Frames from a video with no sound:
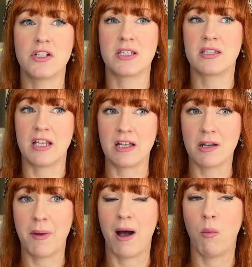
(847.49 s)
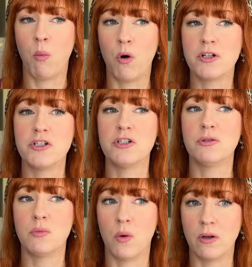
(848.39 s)
just think about what do
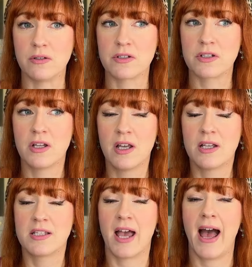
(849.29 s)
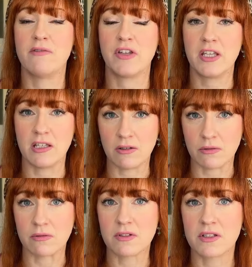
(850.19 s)
you want to have
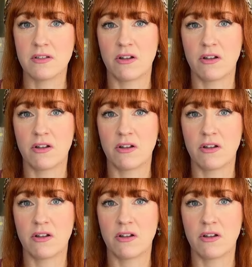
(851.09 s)
healed,